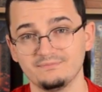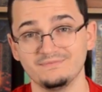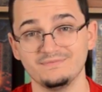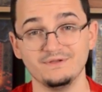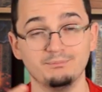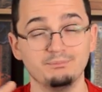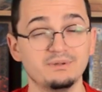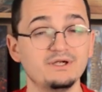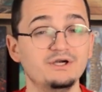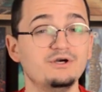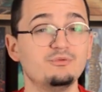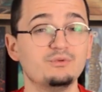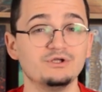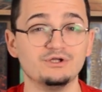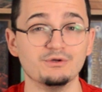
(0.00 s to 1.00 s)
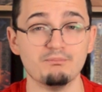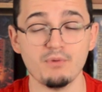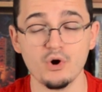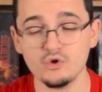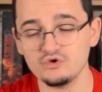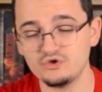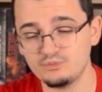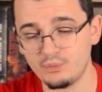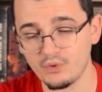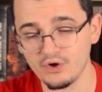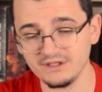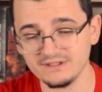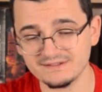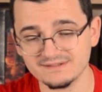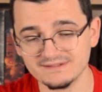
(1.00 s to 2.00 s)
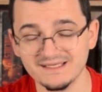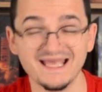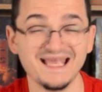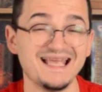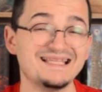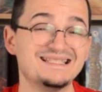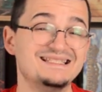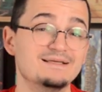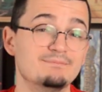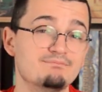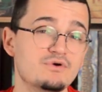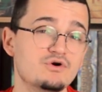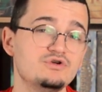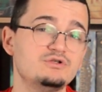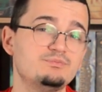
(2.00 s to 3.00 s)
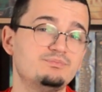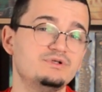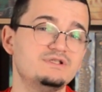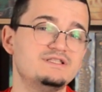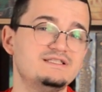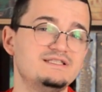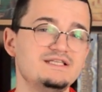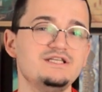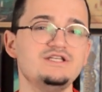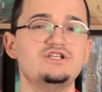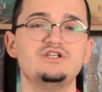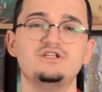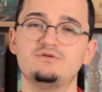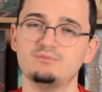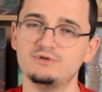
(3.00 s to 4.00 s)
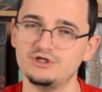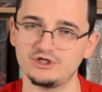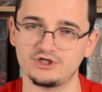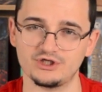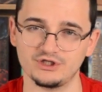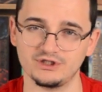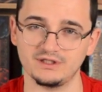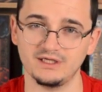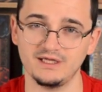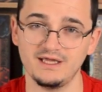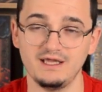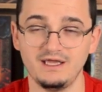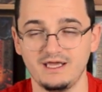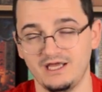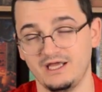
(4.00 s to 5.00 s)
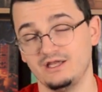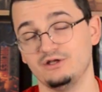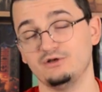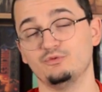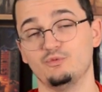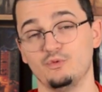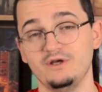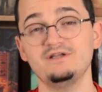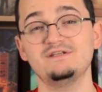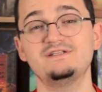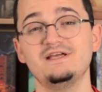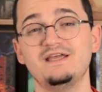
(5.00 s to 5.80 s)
The player with the most points is the most prestigious merchant and wins the